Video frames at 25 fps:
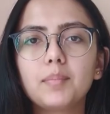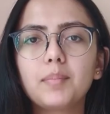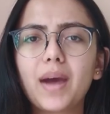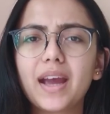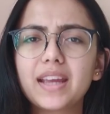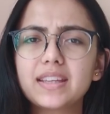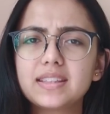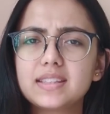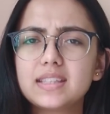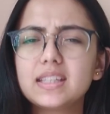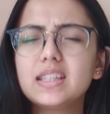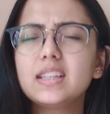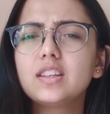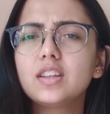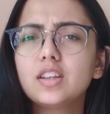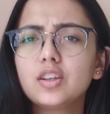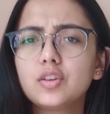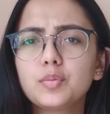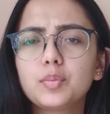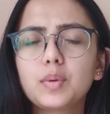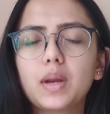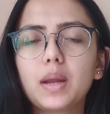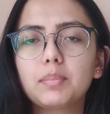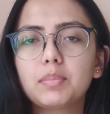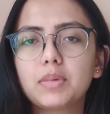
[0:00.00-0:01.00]
My
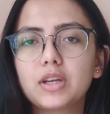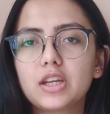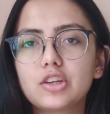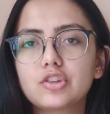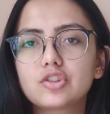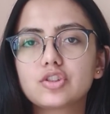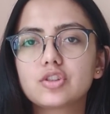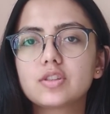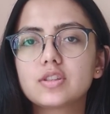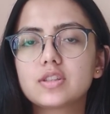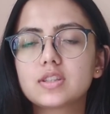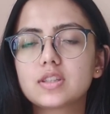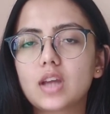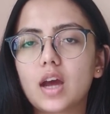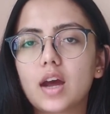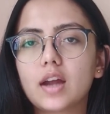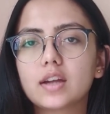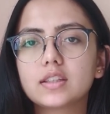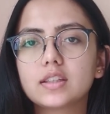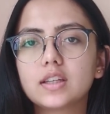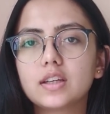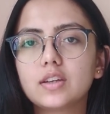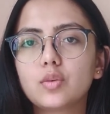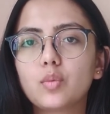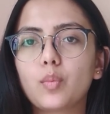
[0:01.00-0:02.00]
serious preparation
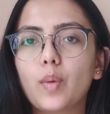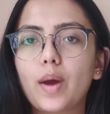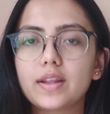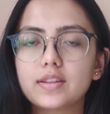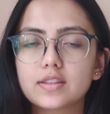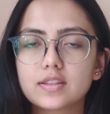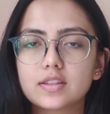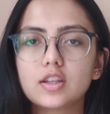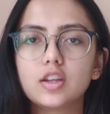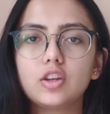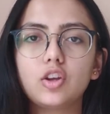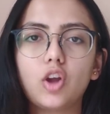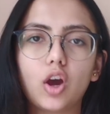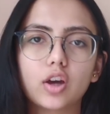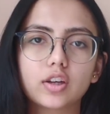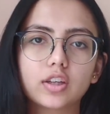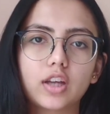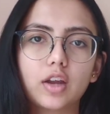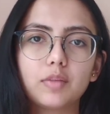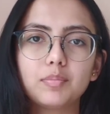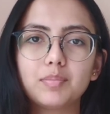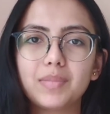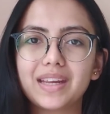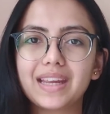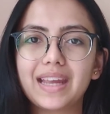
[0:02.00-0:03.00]
started once the
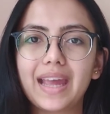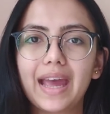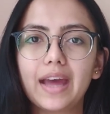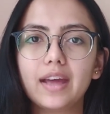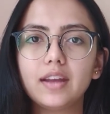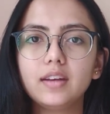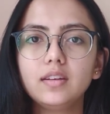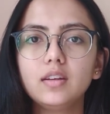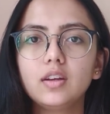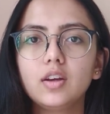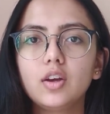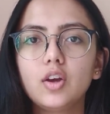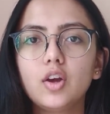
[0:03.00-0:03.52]
lockdown began.